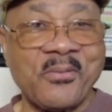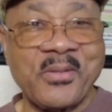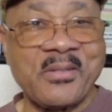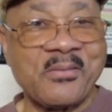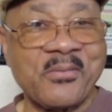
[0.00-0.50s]
We
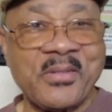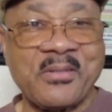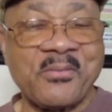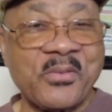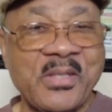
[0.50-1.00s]

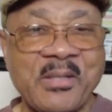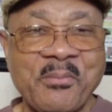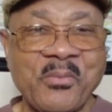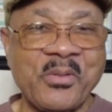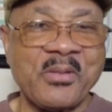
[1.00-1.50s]

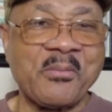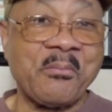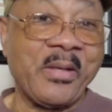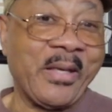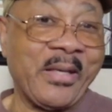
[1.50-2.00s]
don't get
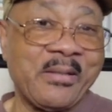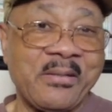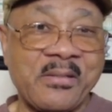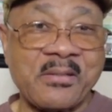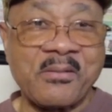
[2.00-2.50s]
mad at
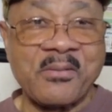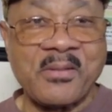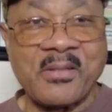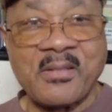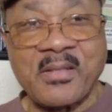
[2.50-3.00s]
each other or
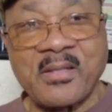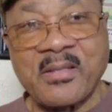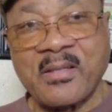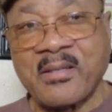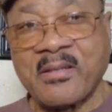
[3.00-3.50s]
nothing like
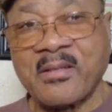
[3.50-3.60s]
that.